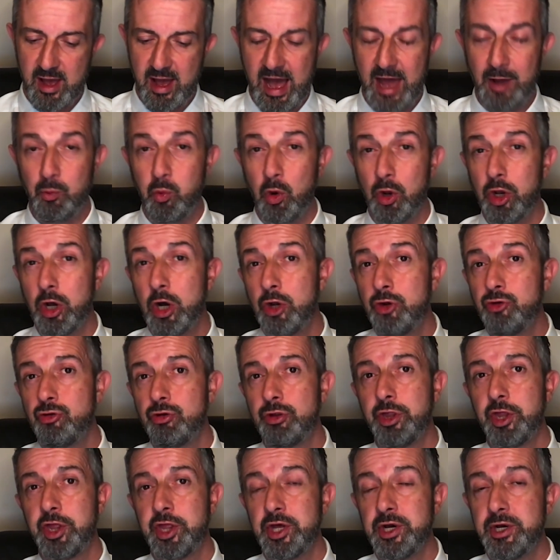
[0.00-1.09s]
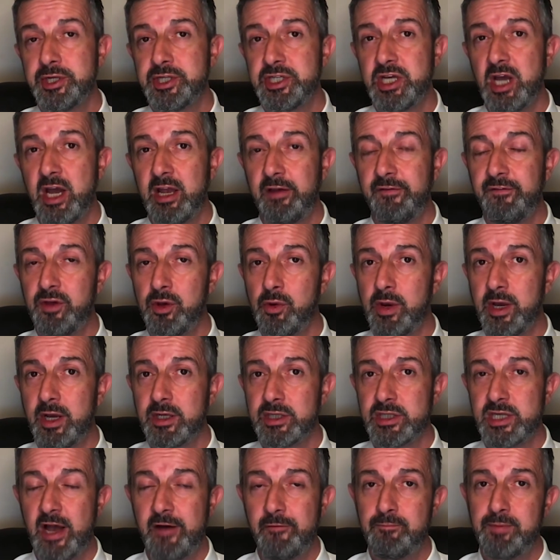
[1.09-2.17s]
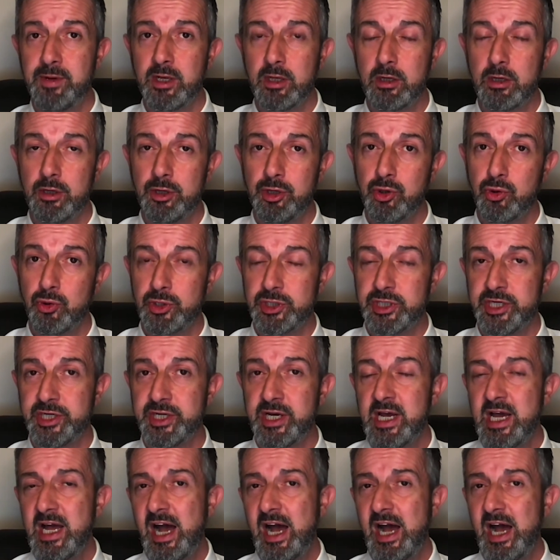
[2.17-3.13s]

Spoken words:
and 138 viewings have been conducted.